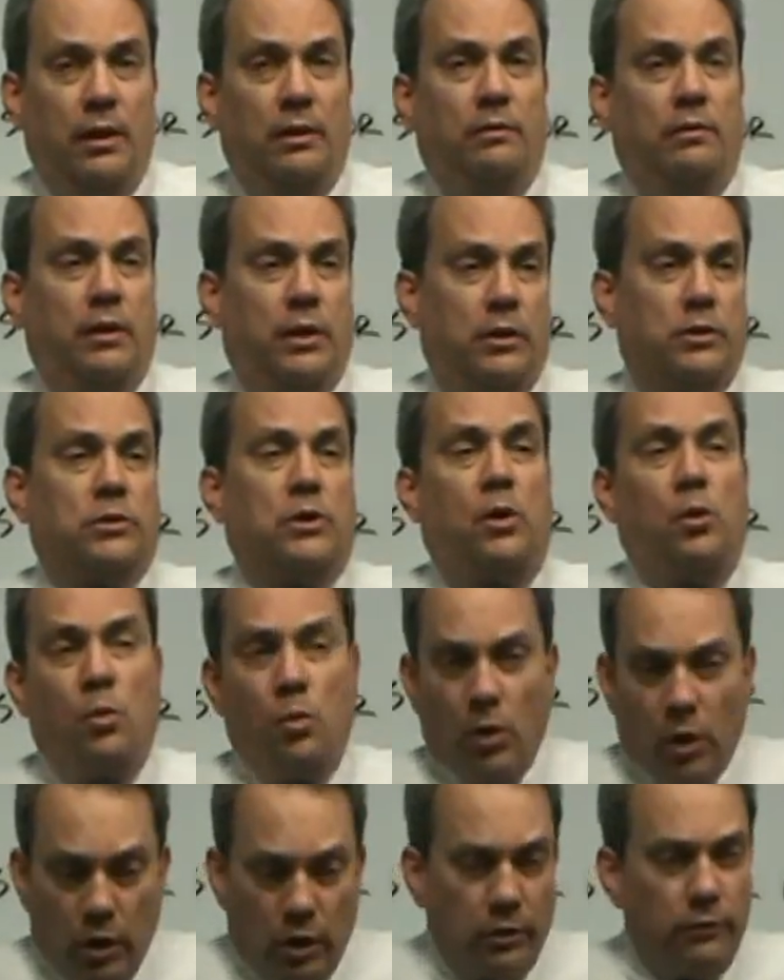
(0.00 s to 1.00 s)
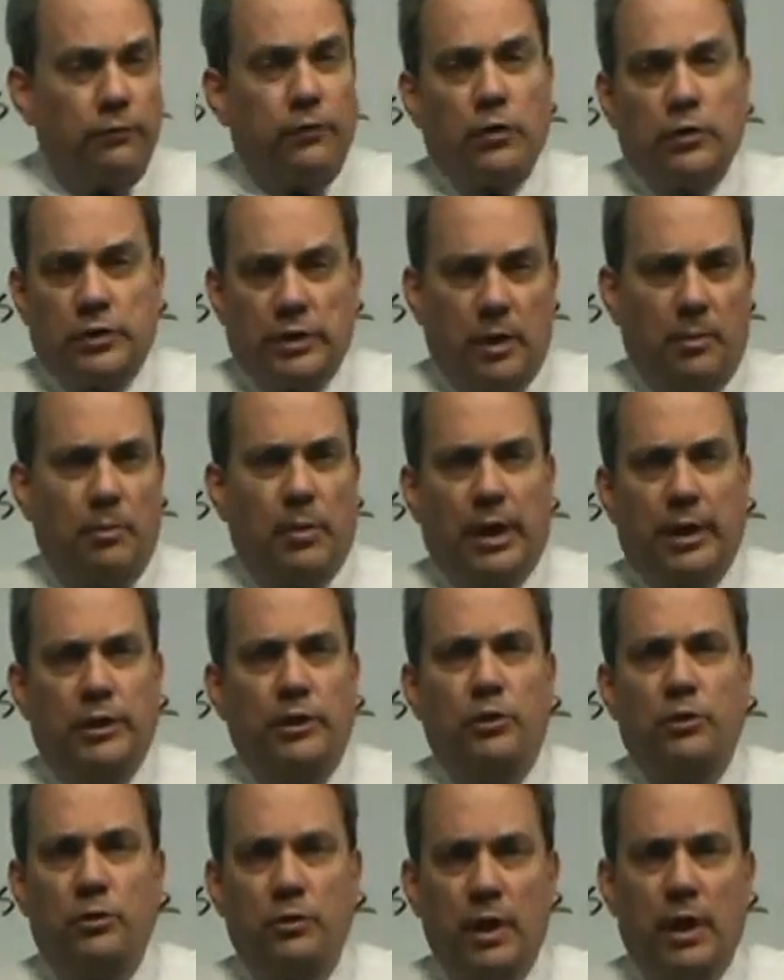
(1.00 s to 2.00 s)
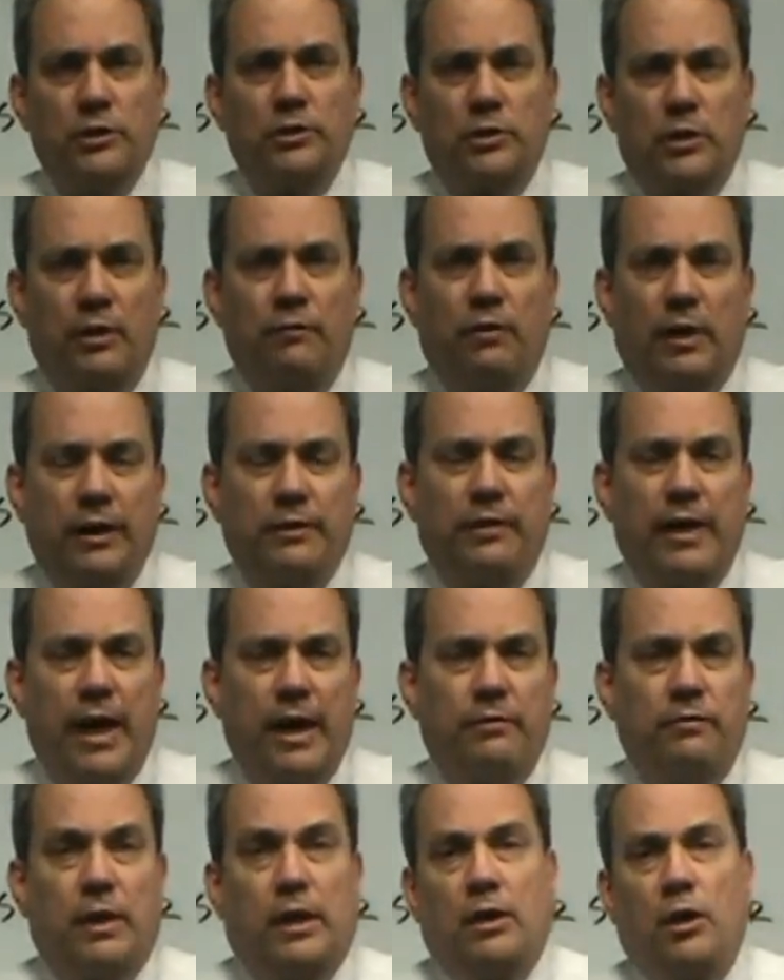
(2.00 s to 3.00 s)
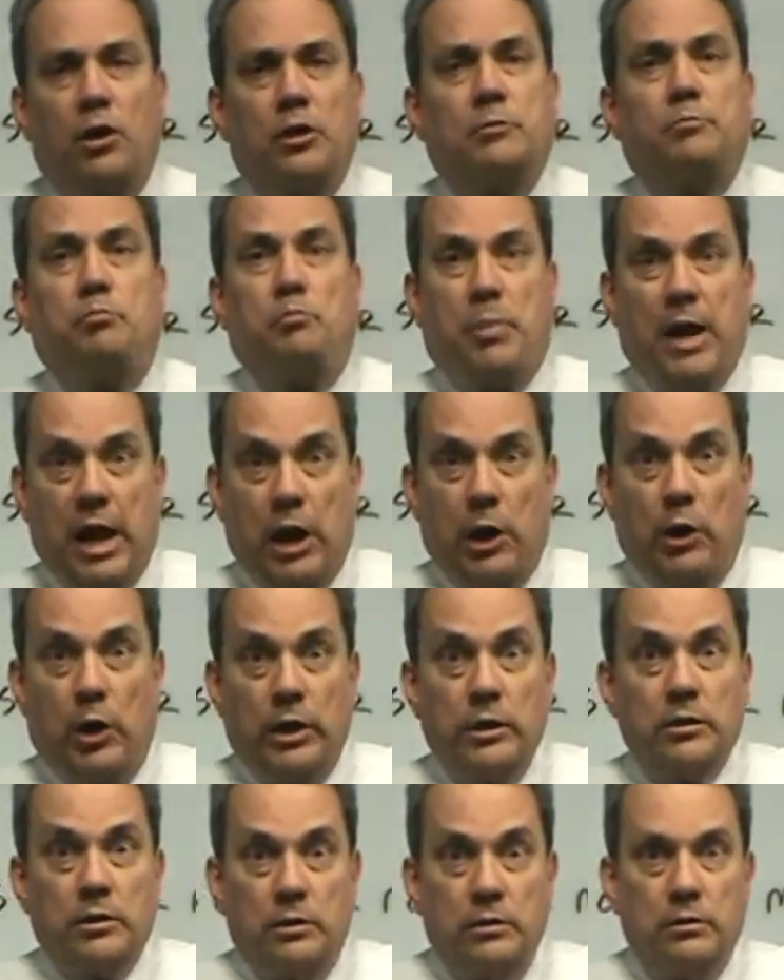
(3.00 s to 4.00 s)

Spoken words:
There's a word for somebody who does stuff like that. They call it parent.